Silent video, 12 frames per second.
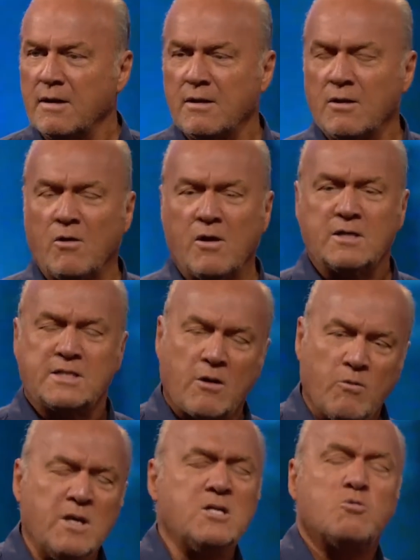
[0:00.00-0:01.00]
Lord is like,
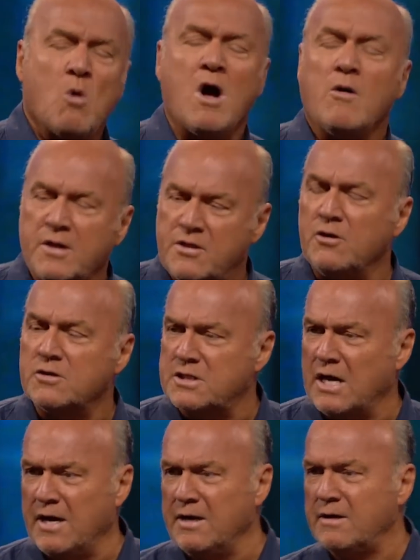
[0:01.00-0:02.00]
"What is wrong with you,
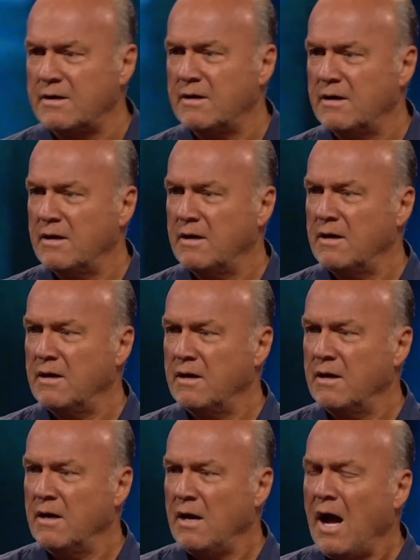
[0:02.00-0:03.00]
son?
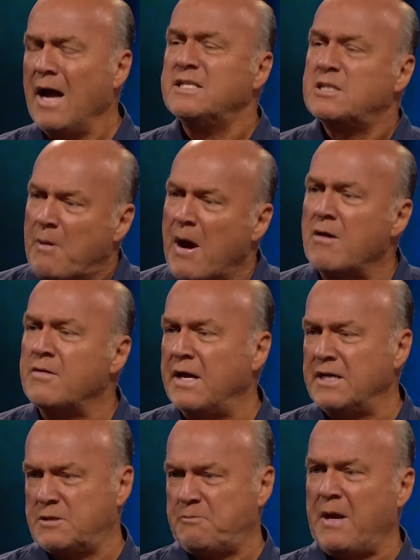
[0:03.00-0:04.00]
I spared
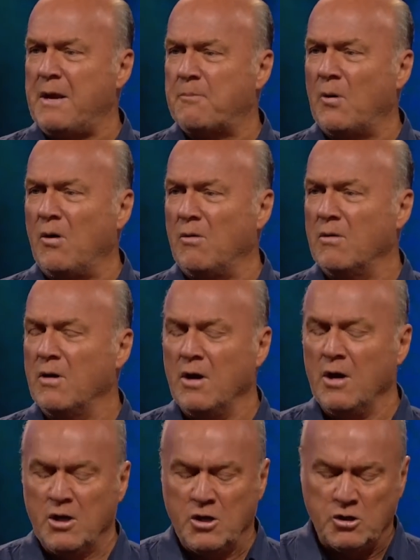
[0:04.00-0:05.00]
these people.
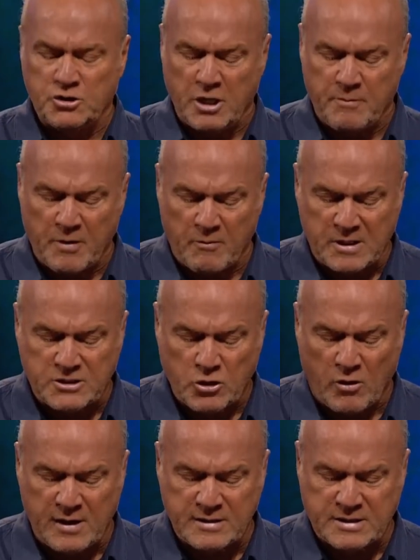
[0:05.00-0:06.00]
You should be
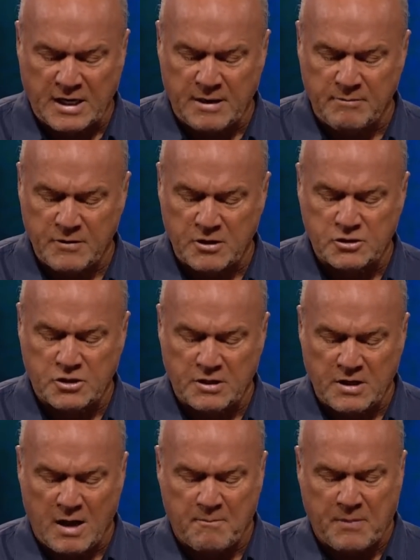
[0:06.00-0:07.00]
rejoicing. You should
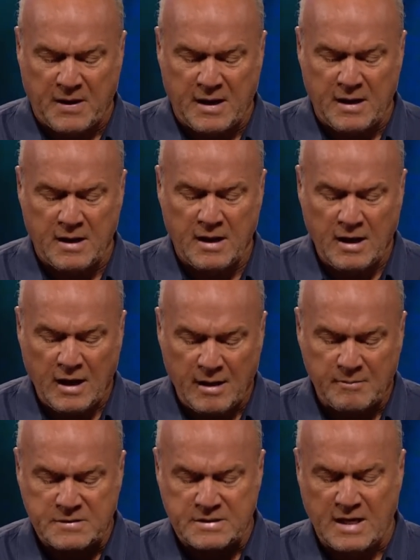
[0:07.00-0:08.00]
not be
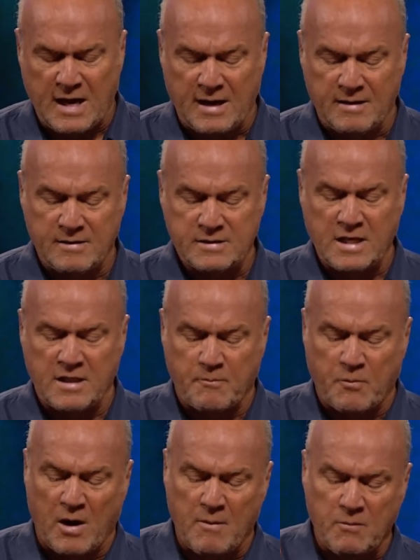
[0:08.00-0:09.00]
upset." See, the
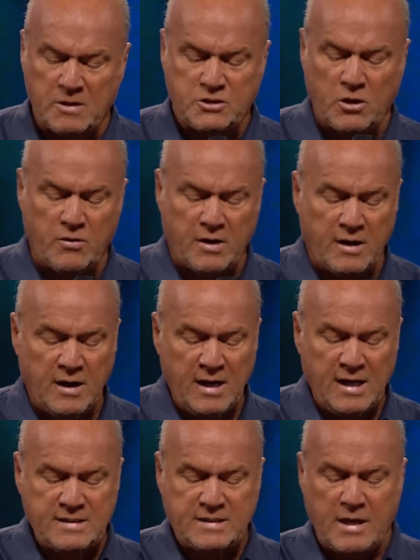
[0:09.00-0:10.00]
problem with Jonah
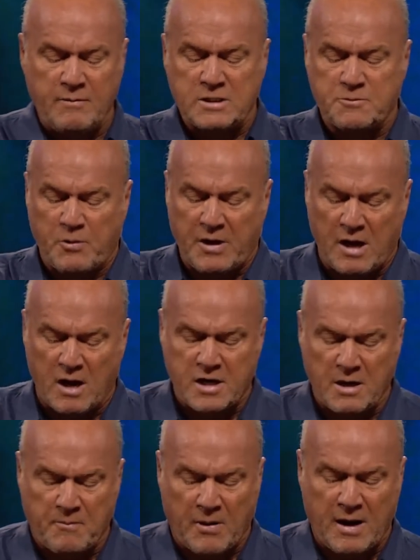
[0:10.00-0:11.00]
is he was
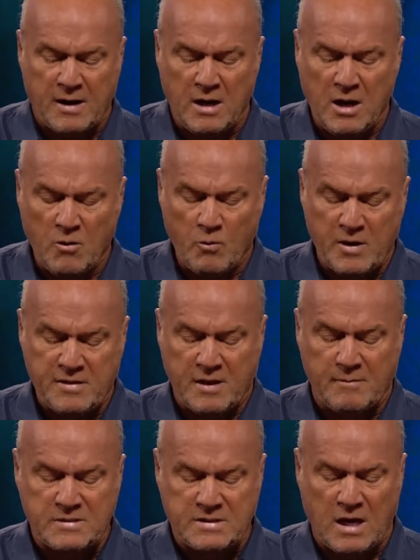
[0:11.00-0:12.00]
preoccupied with
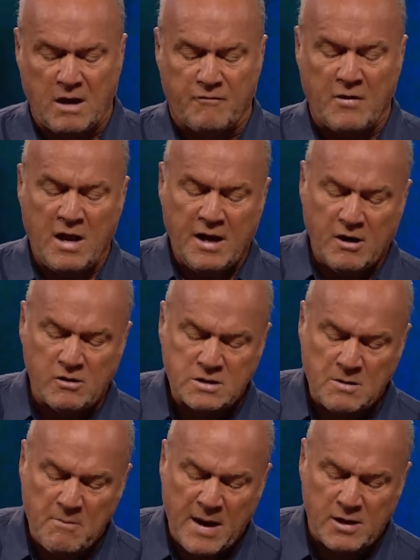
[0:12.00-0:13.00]
himself. Here's
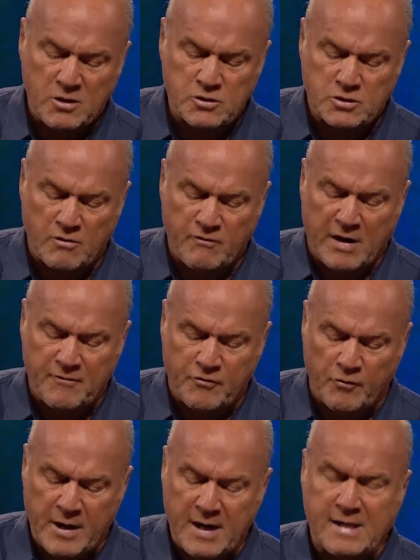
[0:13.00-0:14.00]
a man who survived
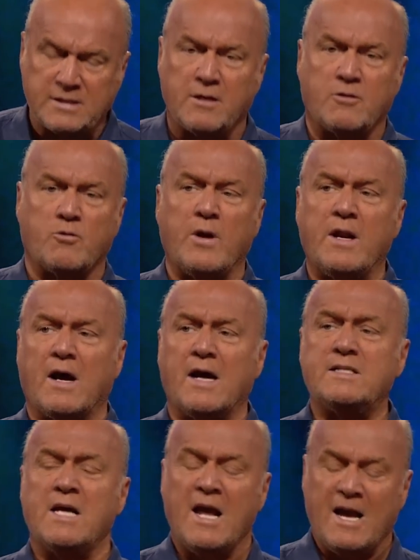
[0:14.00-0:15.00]
3 days and 3
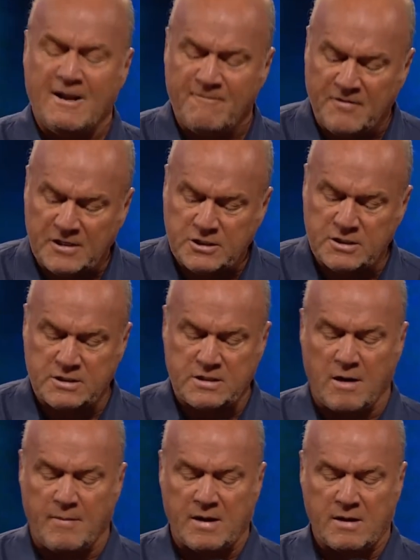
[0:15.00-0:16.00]
nights in a fish's
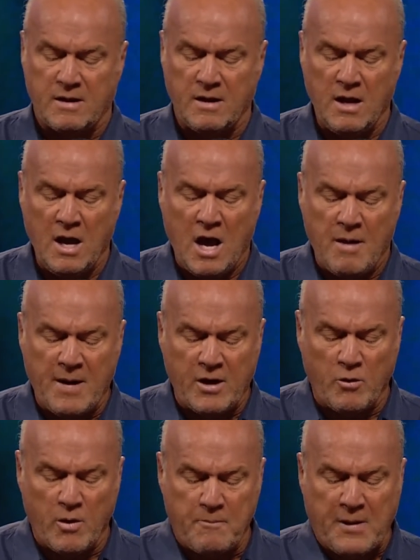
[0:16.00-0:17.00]
stomach, a man
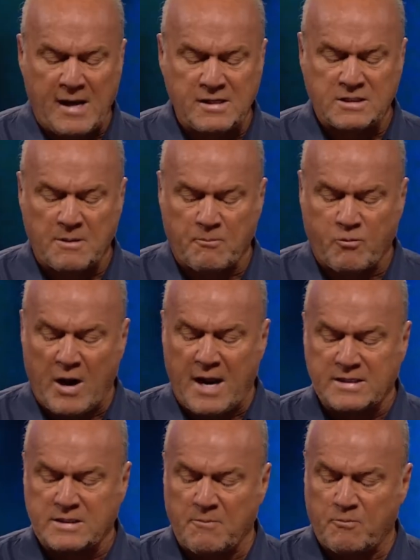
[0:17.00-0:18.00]
who repents and
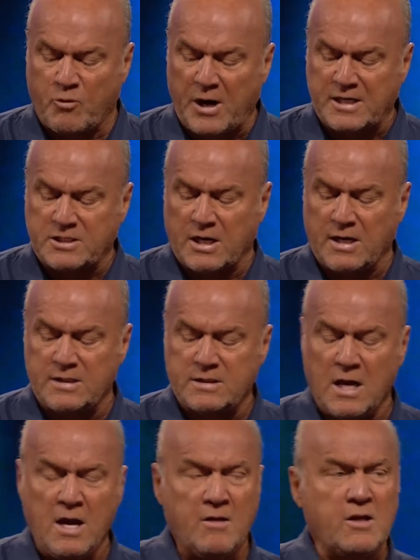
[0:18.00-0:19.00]
prays and preaches
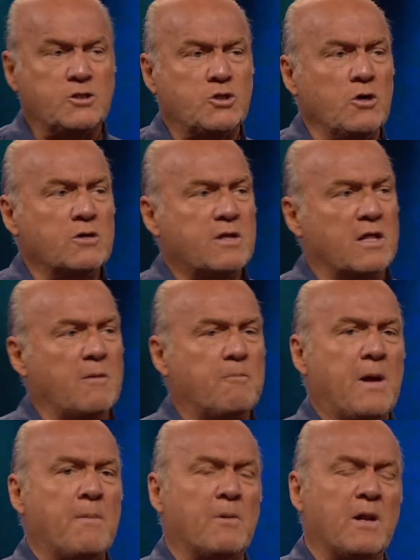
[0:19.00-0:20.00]
the truth to the
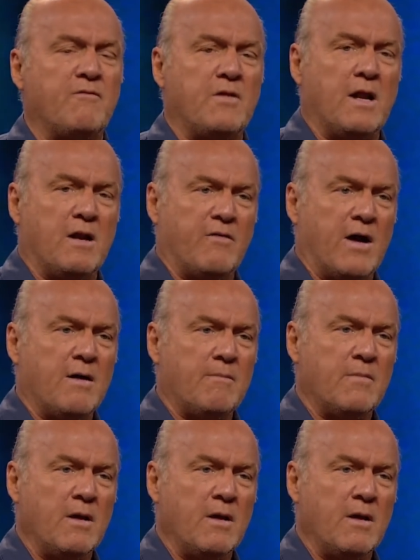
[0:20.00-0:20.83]
people of Nineveh,